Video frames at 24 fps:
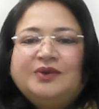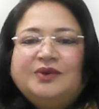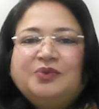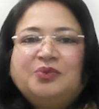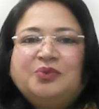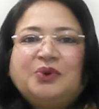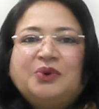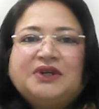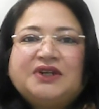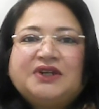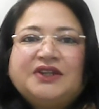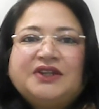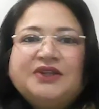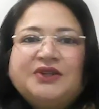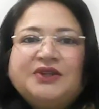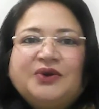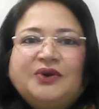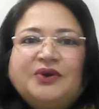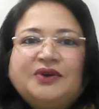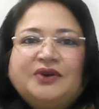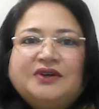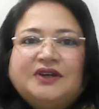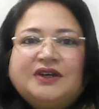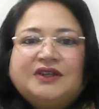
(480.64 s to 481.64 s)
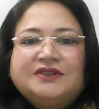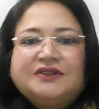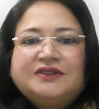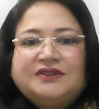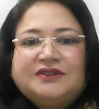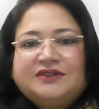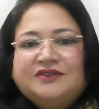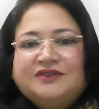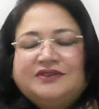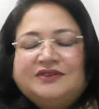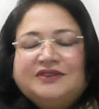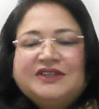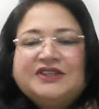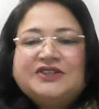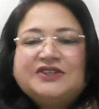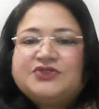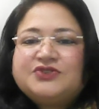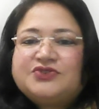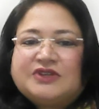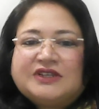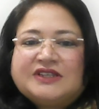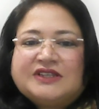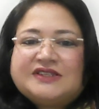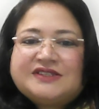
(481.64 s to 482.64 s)
What are your other
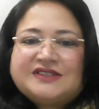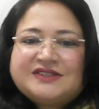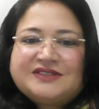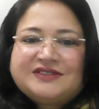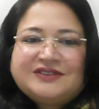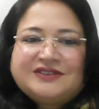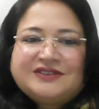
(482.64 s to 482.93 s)
interests?